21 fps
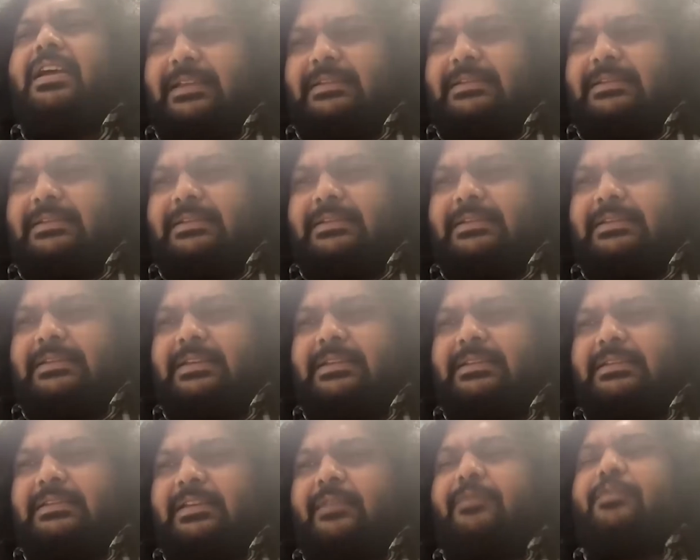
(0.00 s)

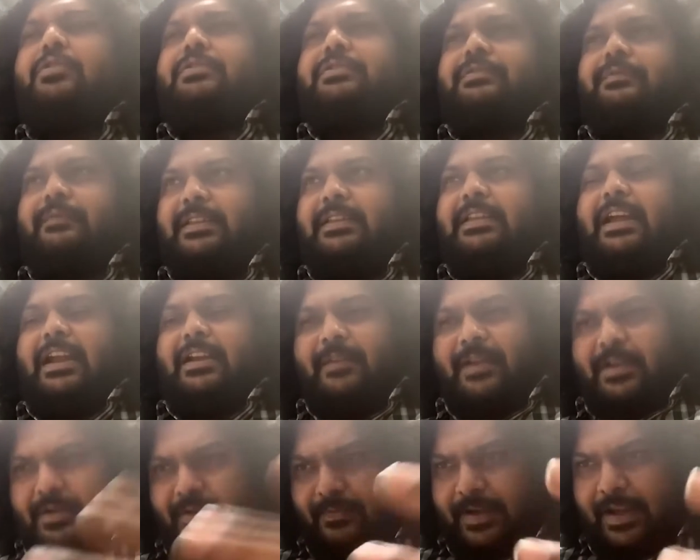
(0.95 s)
places. Of course, with the
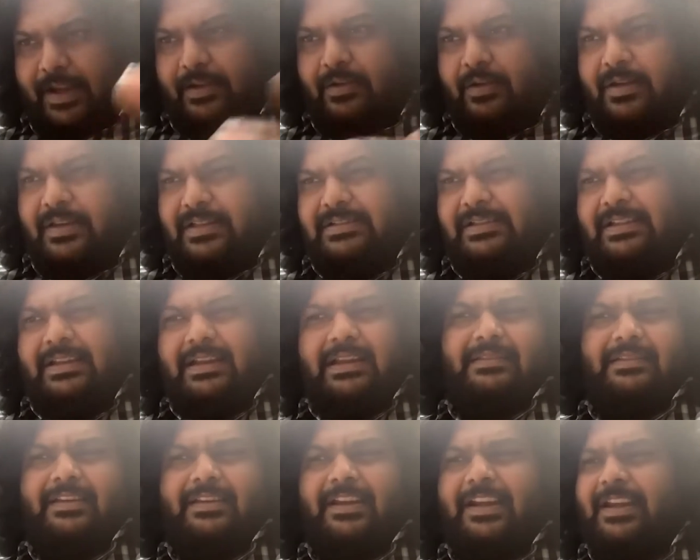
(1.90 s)
advent of technologies, there are
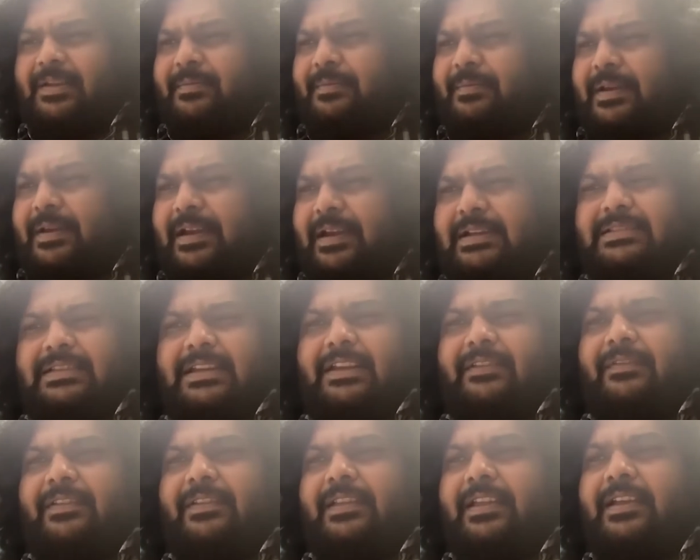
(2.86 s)
3D prints and
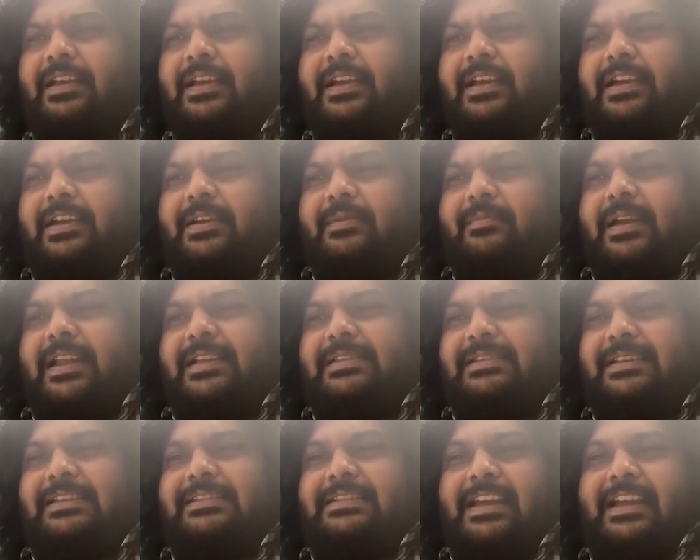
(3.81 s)
everything. But
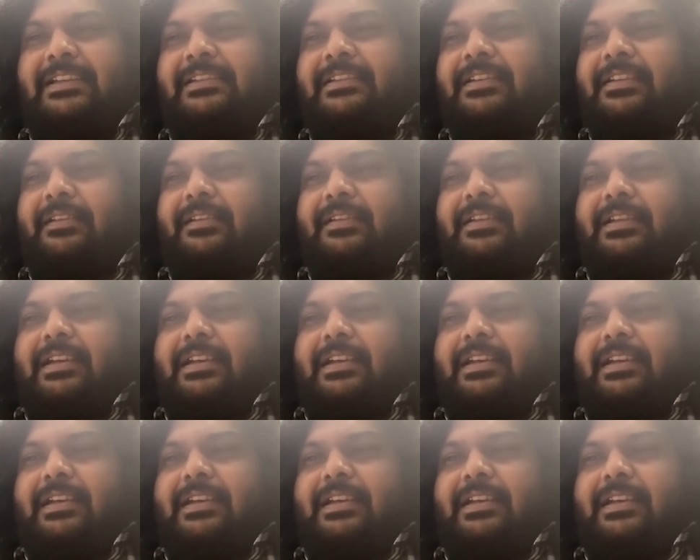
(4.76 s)
as a designer,